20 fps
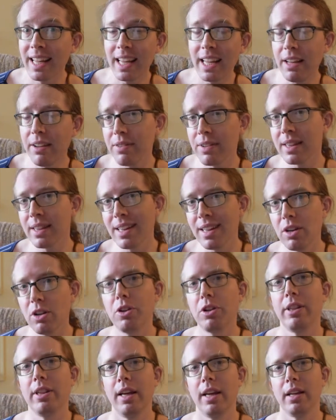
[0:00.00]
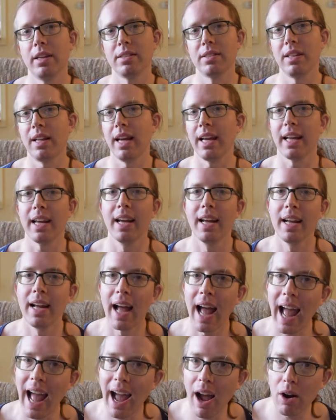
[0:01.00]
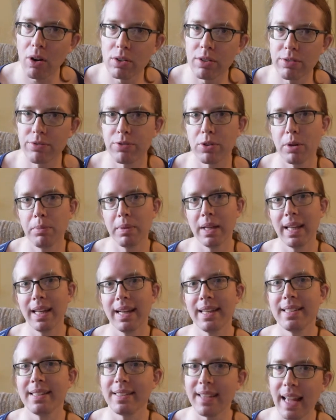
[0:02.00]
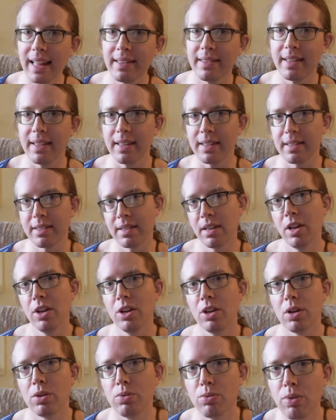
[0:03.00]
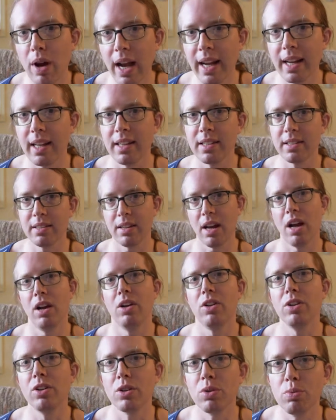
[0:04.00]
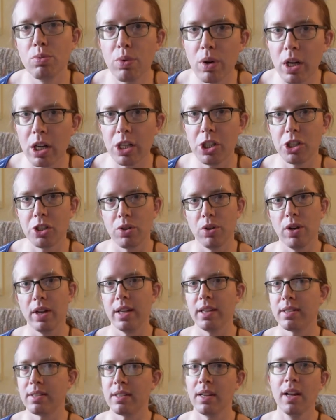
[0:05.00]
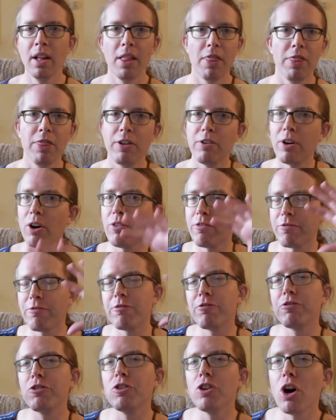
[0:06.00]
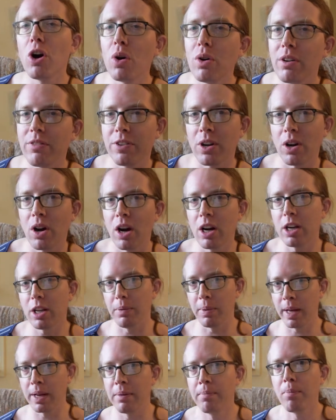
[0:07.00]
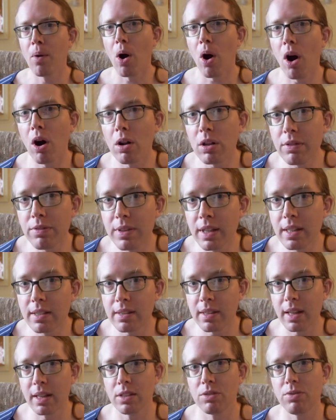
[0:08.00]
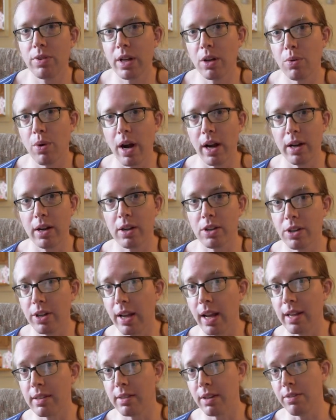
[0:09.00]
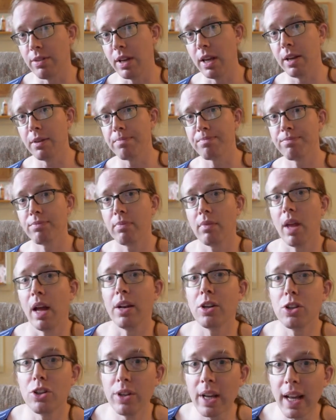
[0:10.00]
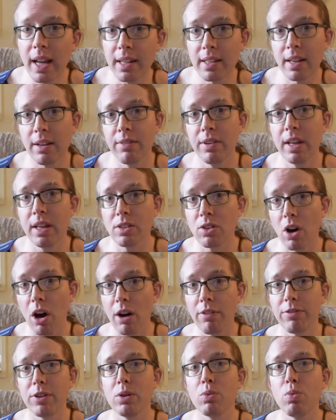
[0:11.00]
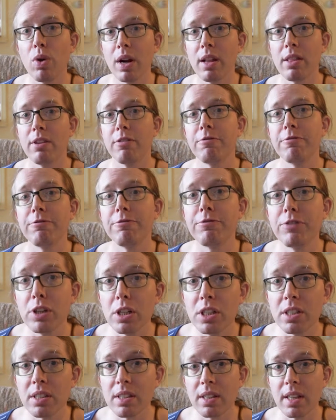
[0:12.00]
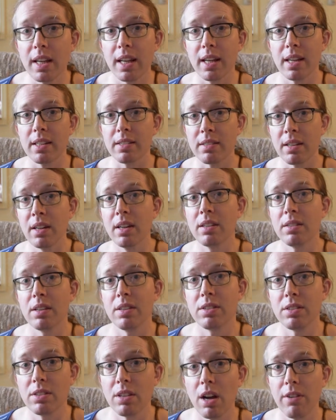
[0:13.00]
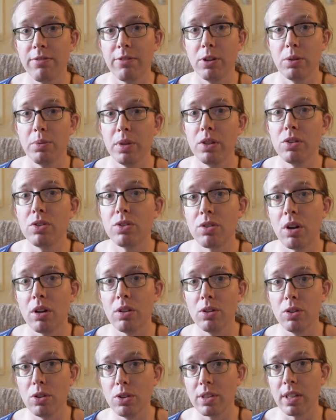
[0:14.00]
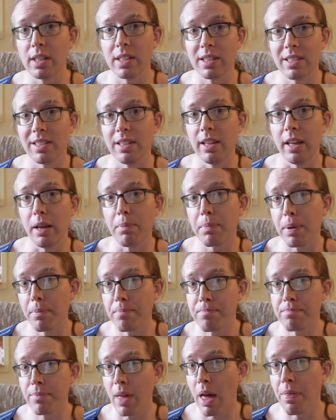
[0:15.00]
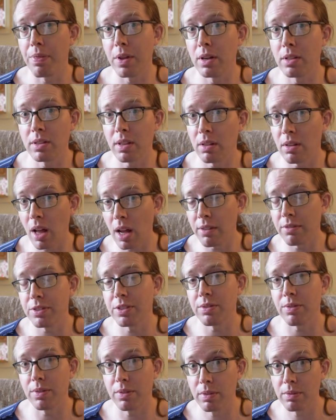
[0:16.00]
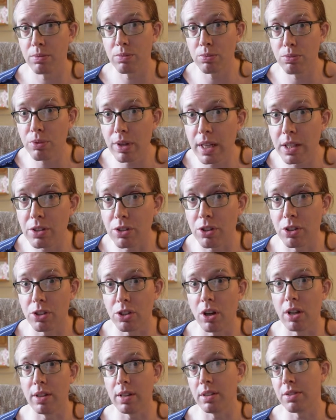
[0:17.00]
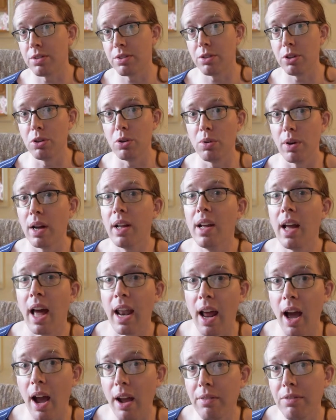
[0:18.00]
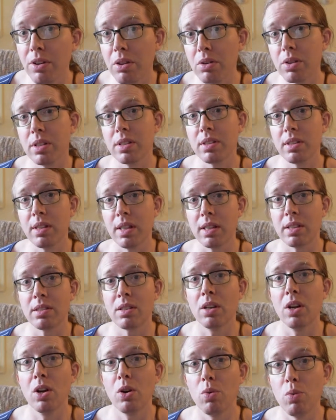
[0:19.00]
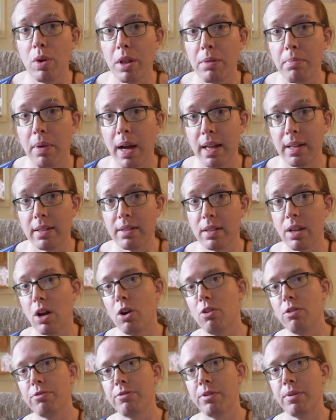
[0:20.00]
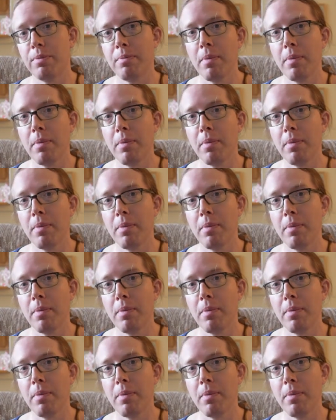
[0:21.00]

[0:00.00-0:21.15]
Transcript: even little things like how to formulate a sentence, your writing style, your word choice, the flow of your argument. All of these things require creativity. And creativity is often one of the first things to suffer when you start losing sleep. And there's a lot of research on this too, and I've noticed this with myself.